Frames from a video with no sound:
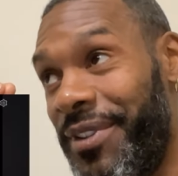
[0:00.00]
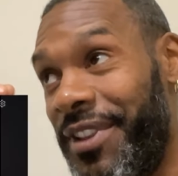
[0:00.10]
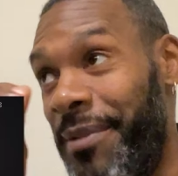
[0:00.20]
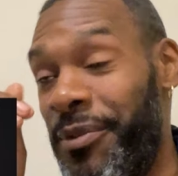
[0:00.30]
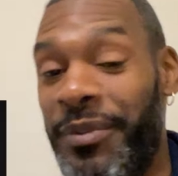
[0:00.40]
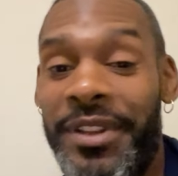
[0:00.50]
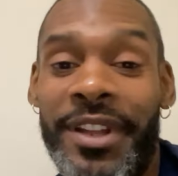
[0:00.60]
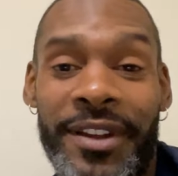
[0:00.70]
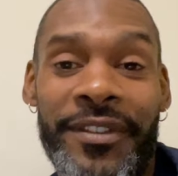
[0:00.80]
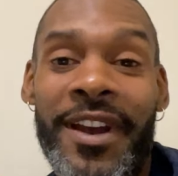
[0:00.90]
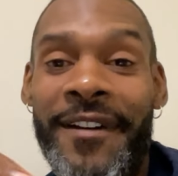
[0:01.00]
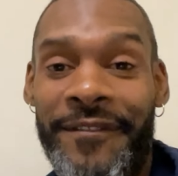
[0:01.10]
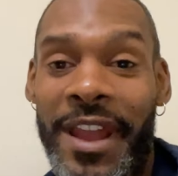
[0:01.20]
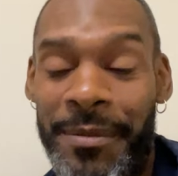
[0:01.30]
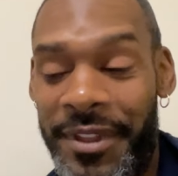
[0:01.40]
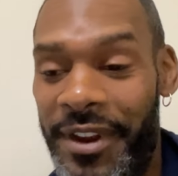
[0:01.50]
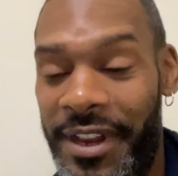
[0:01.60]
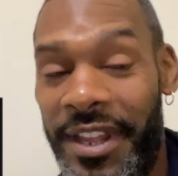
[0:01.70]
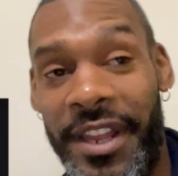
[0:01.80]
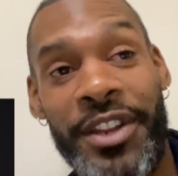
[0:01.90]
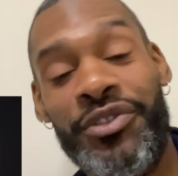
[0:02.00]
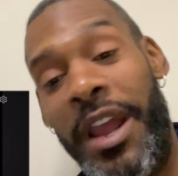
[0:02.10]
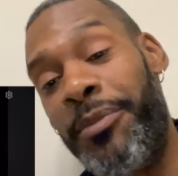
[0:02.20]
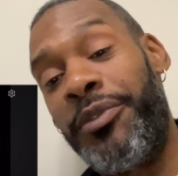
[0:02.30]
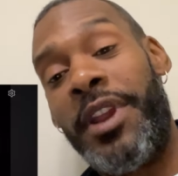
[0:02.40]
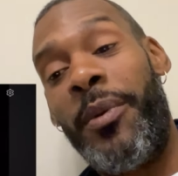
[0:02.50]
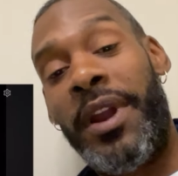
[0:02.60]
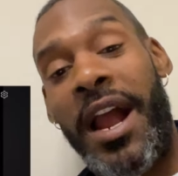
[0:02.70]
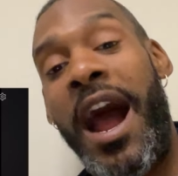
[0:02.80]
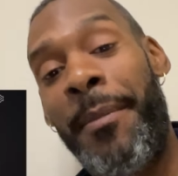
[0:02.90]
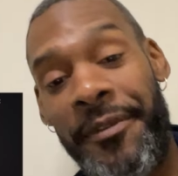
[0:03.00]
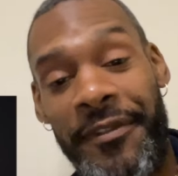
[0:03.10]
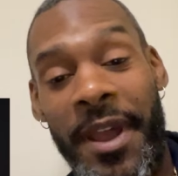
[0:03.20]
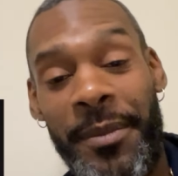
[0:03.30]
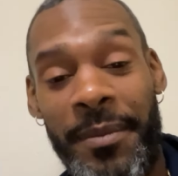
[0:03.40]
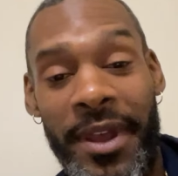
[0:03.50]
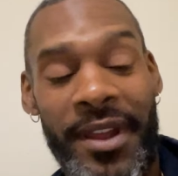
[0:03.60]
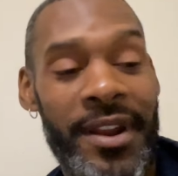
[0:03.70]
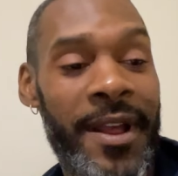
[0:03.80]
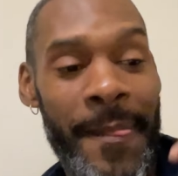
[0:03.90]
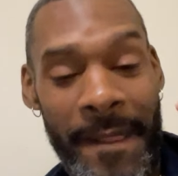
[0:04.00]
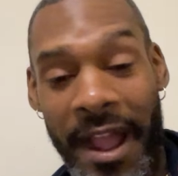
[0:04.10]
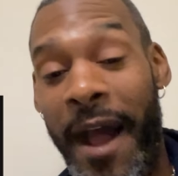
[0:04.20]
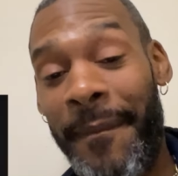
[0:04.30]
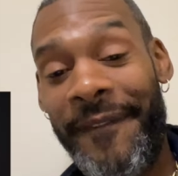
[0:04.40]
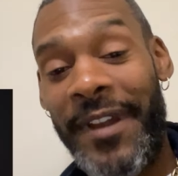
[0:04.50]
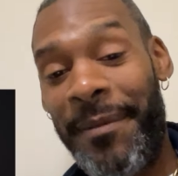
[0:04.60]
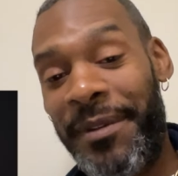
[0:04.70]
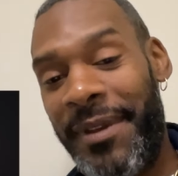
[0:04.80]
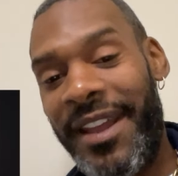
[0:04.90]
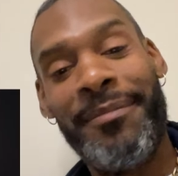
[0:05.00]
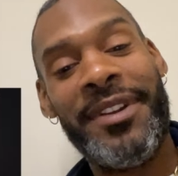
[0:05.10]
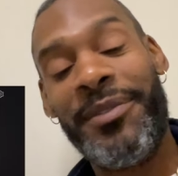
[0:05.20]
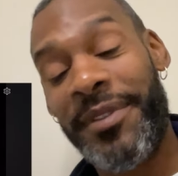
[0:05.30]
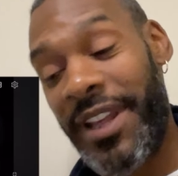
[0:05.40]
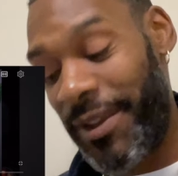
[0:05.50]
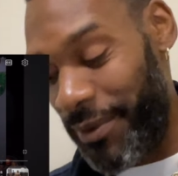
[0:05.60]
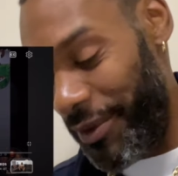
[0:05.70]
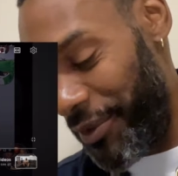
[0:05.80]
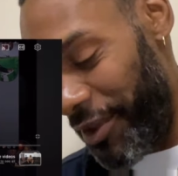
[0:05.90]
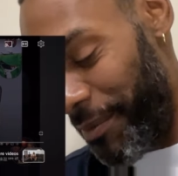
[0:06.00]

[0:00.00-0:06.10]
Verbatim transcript: statement. We love families here at TNN Trappers Network. I'm a family man. I'm a family man. But he was like, bro, you talking